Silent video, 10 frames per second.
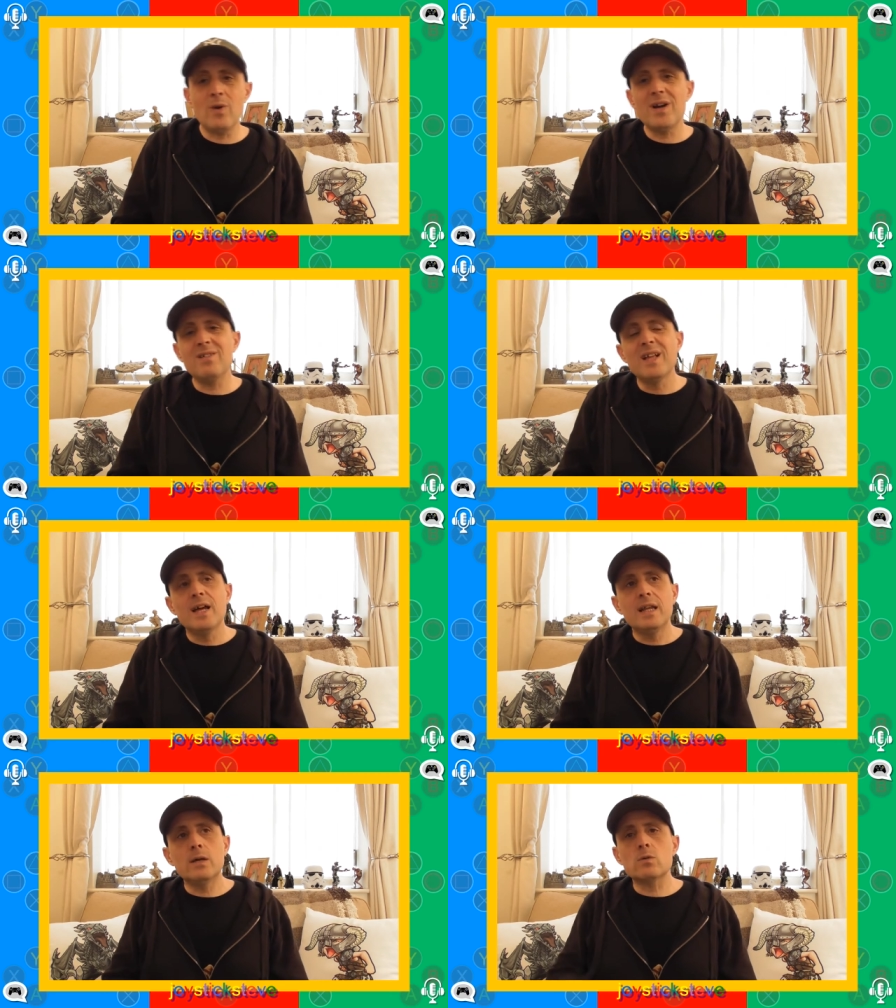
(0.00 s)
Well,
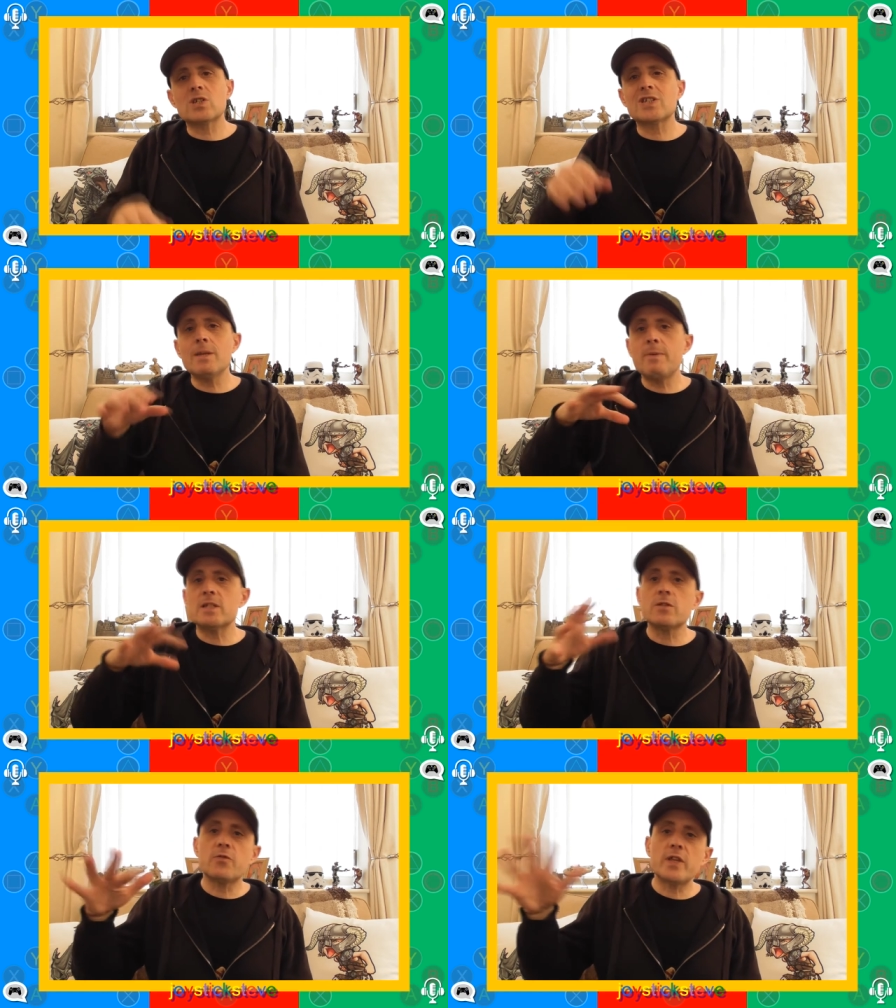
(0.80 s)
little
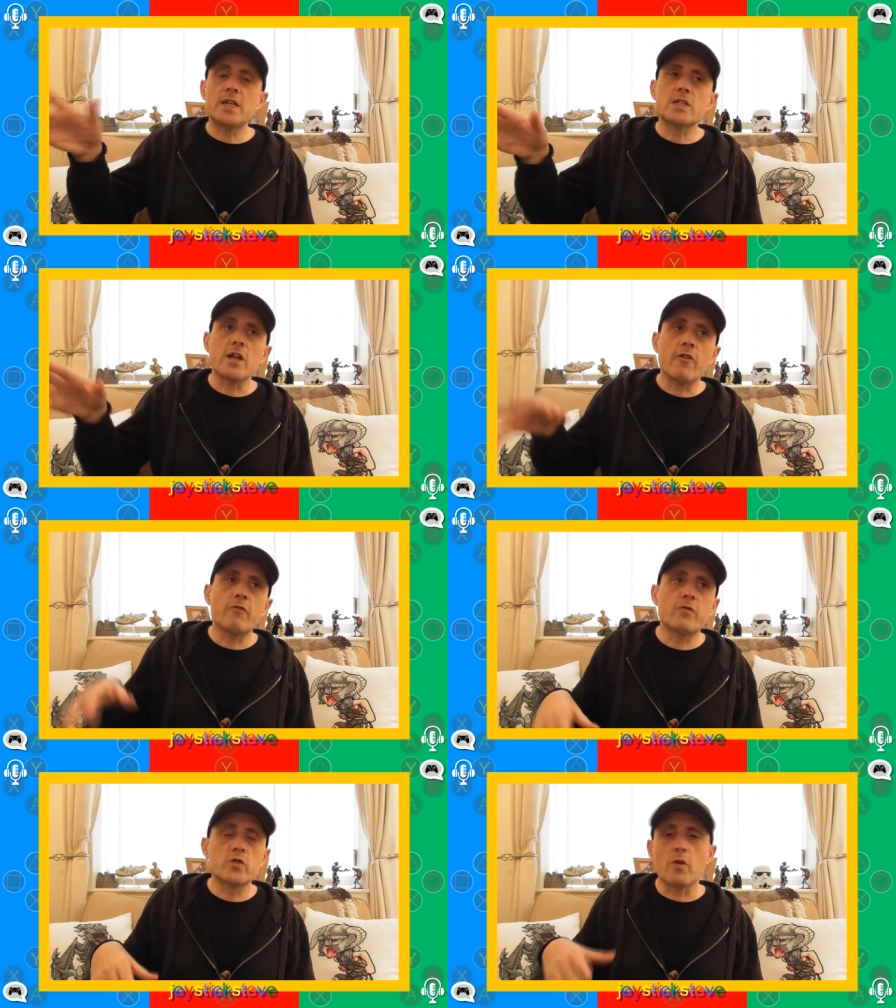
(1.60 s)
snippets of things that I've
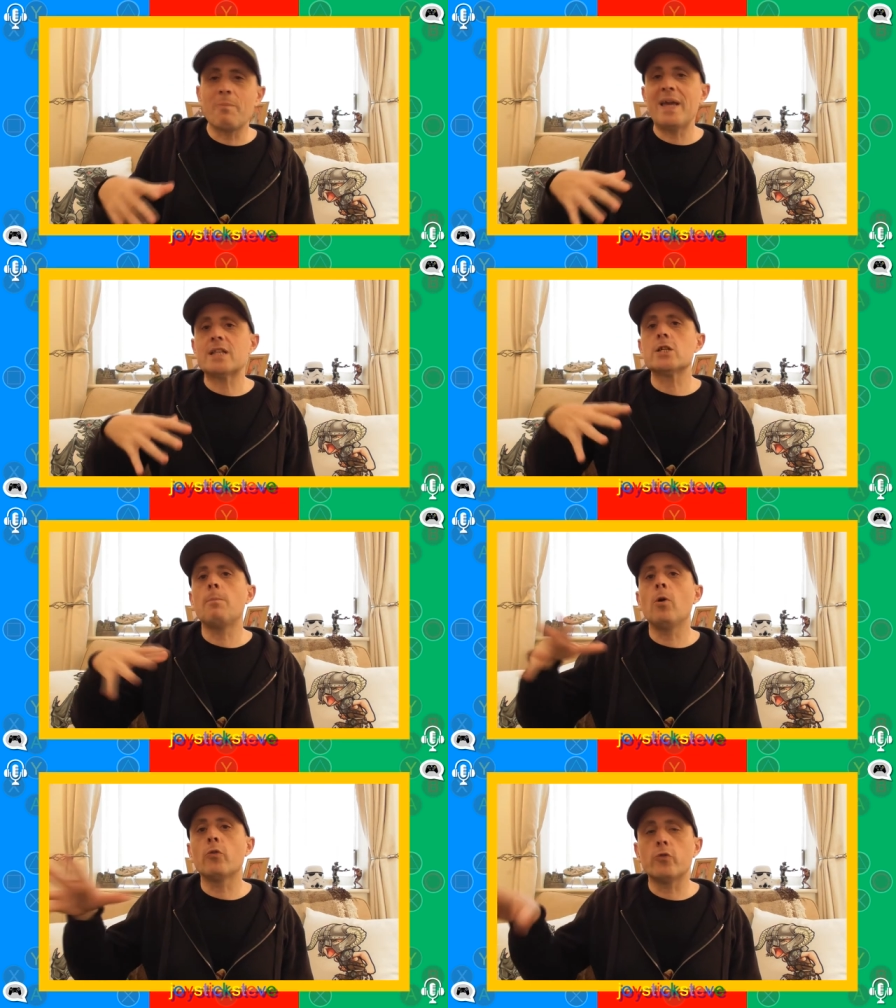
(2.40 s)
sort of picked
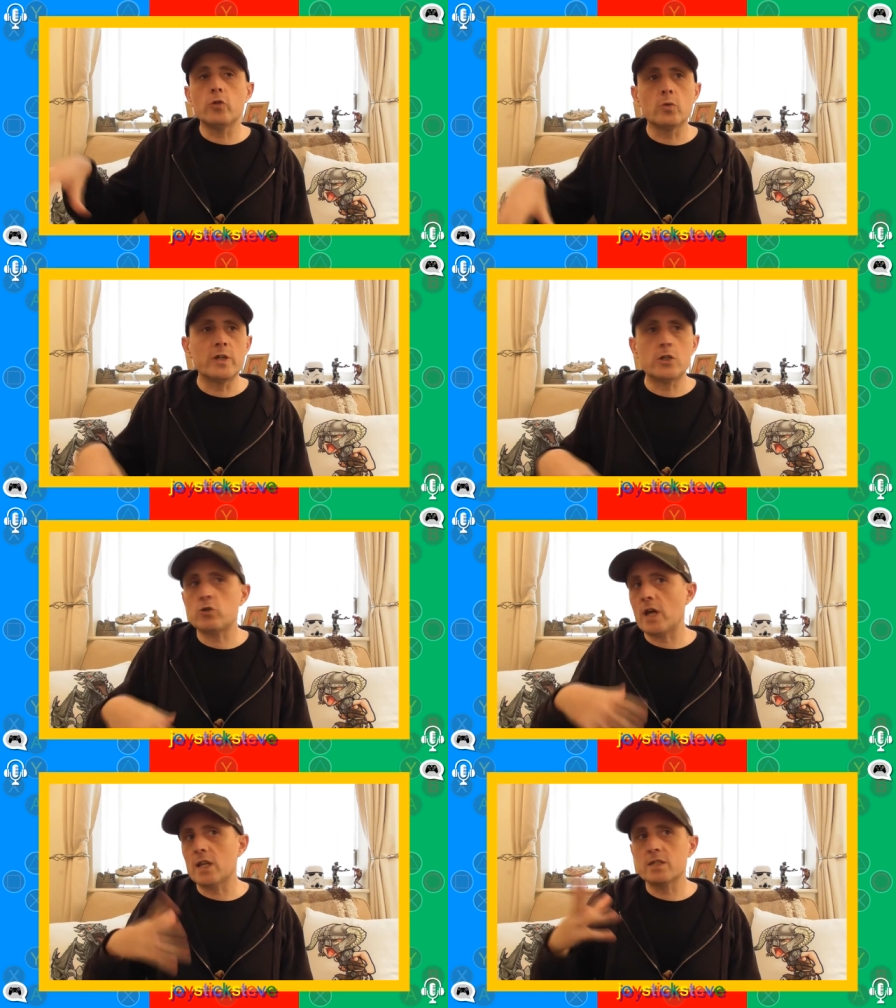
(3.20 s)
up on through the week,
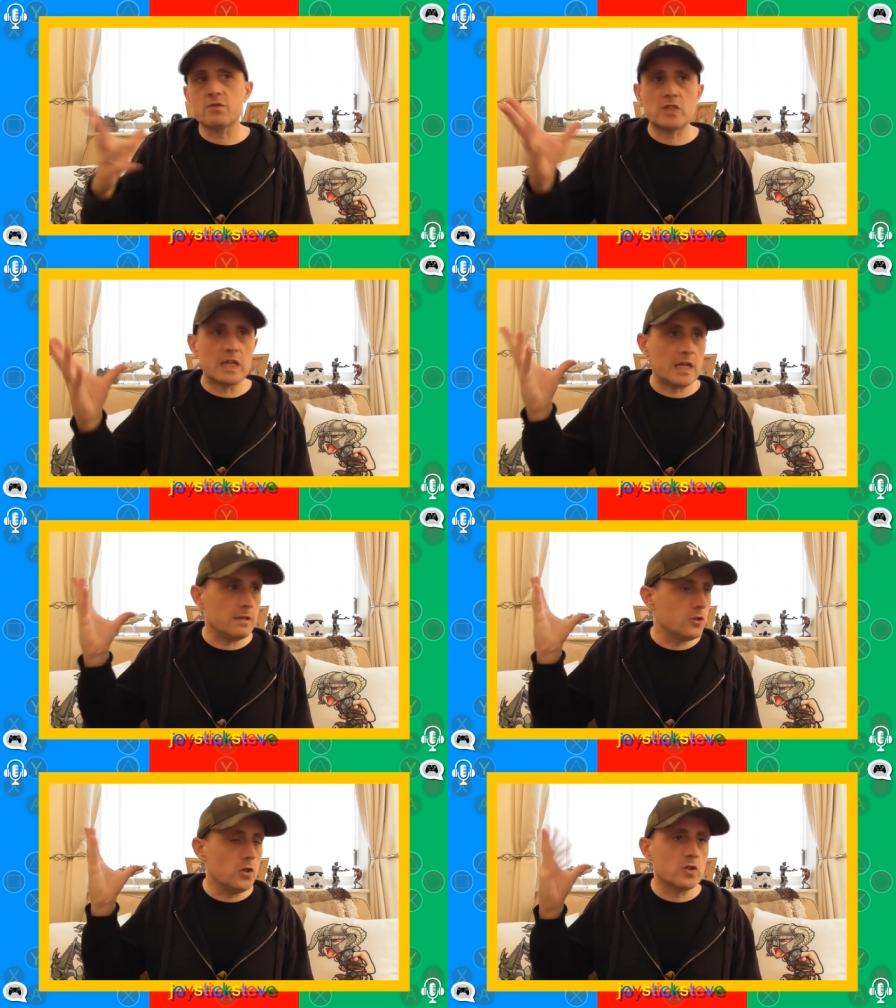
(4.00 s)
trailers I've
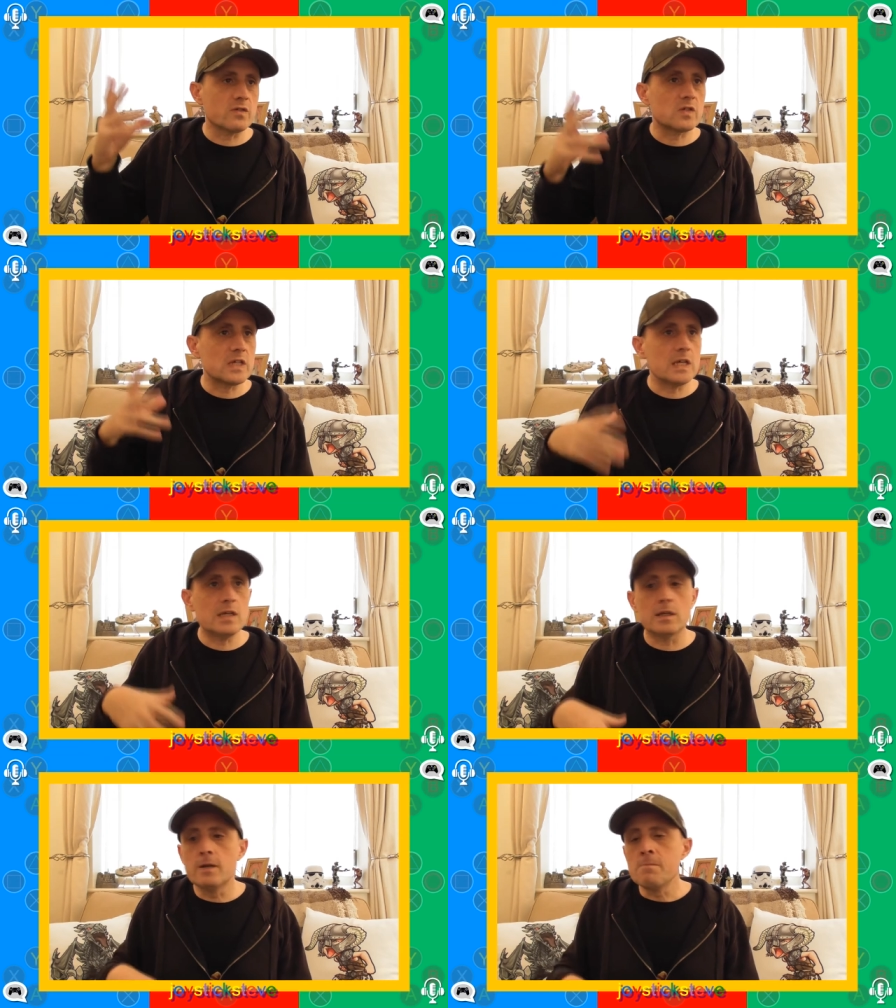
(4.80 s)
seen, news I've seen,